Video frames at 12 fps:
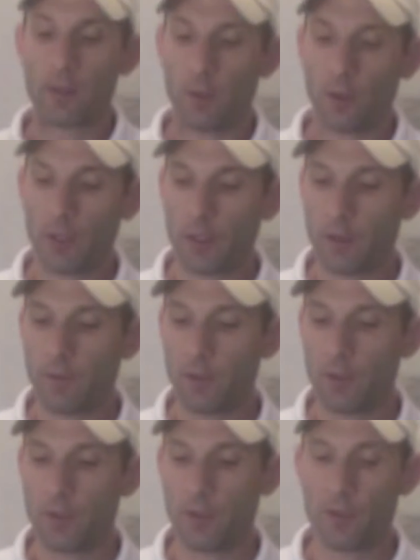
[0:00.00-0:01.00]
don't get
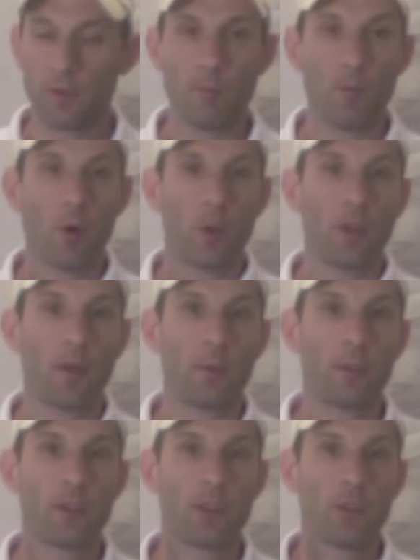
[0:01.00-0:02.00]
confused. This is motor
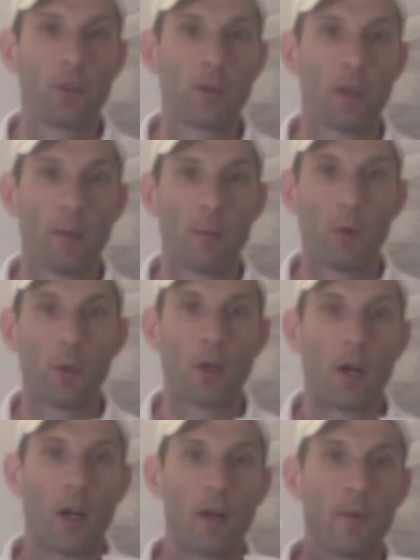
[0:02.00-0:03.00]
number two, motor
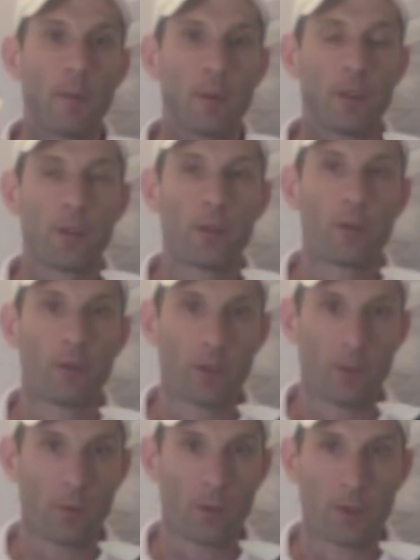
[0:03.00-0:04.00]
arm number two for
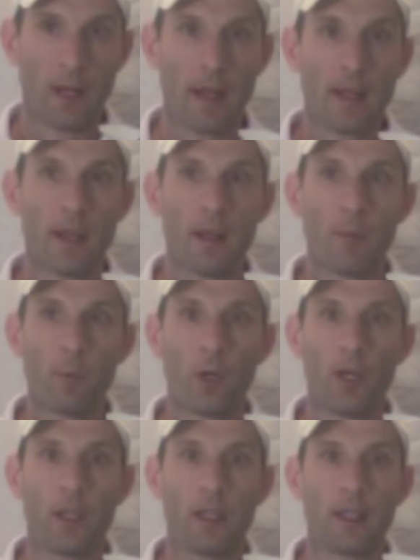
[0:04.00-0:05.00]
Dualsky,
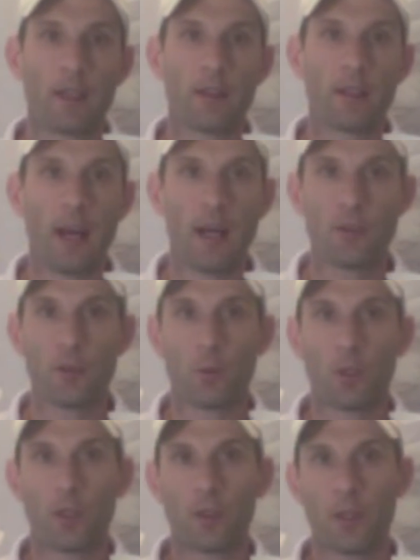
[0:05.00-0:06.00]
but in the Naza
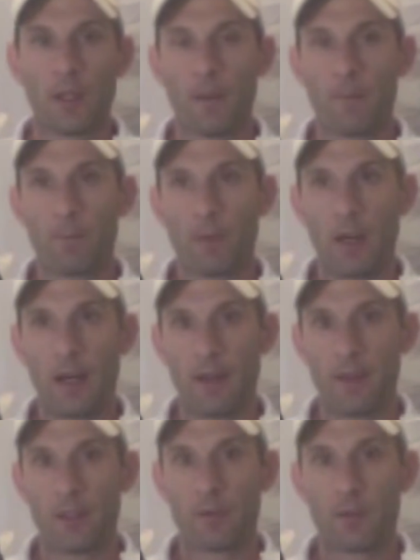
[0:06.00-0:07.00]
world, uh,
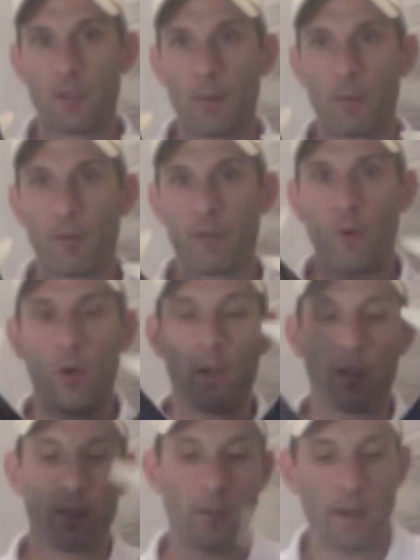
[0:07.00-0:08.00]
this is number four. You don't